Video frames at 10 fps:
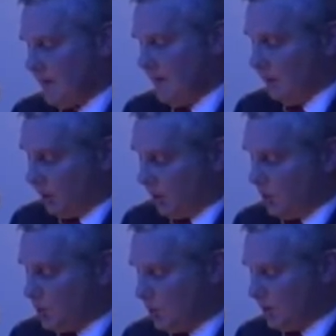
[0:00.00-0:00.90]
They will
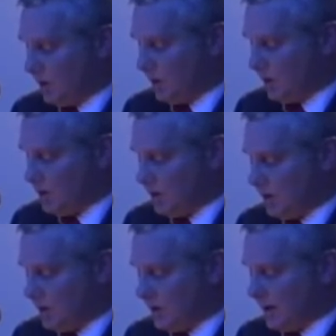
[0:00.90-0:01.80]
do so because they
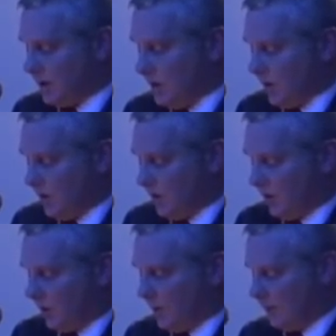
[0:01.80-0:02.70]
seek to
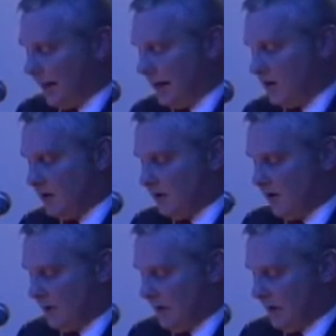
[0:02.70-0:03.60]
undermine
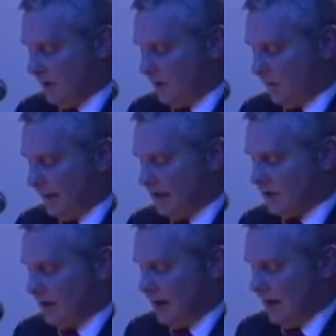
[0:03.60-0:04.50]
the
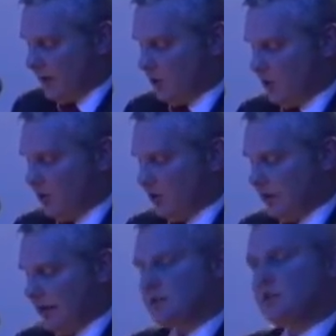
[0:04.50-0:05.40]
peace and the new
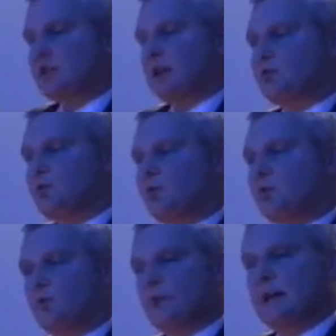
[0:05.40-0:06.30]
relationships
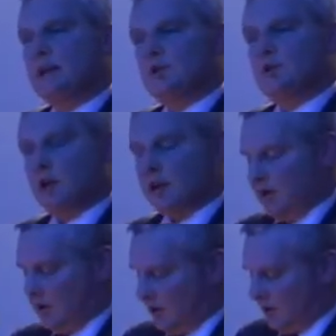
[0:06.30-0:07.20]
we enjoy
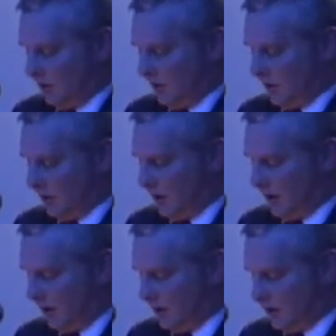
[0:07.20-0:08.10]
on our
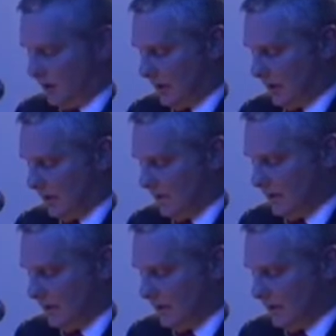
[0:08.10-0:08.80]
island today.